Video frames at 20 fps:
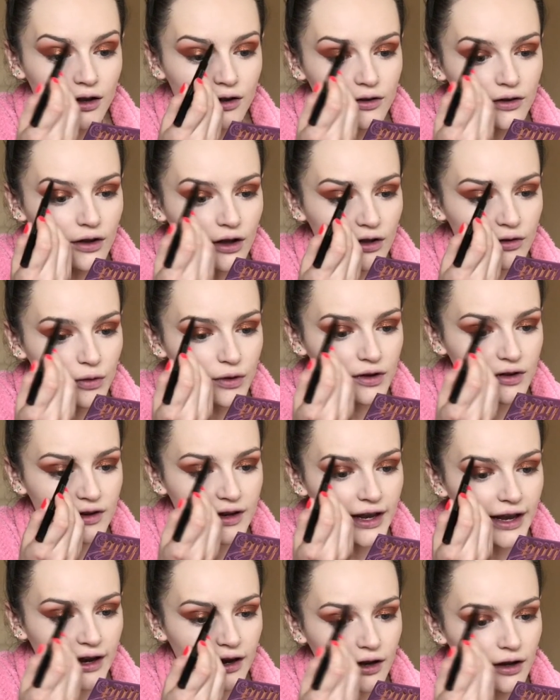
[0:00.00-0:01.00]
So I just want to
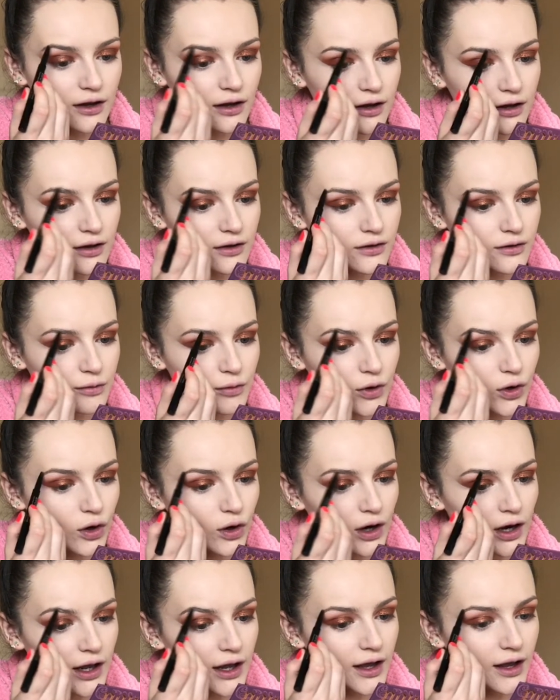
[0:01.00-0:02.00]
take some
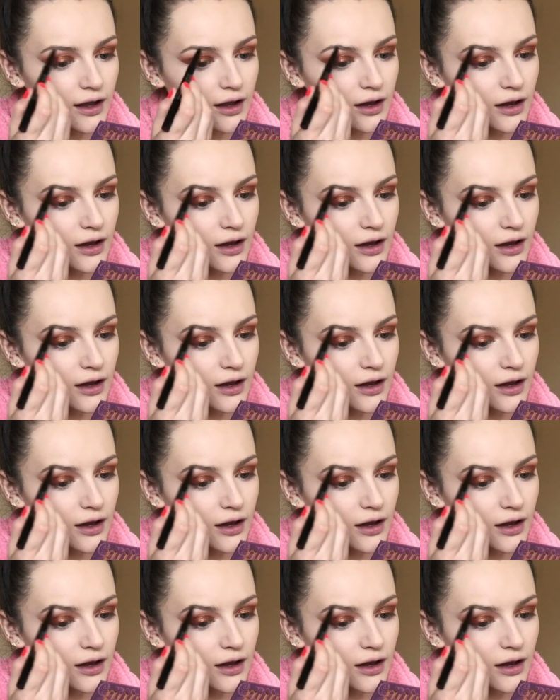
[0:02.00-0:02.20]
colour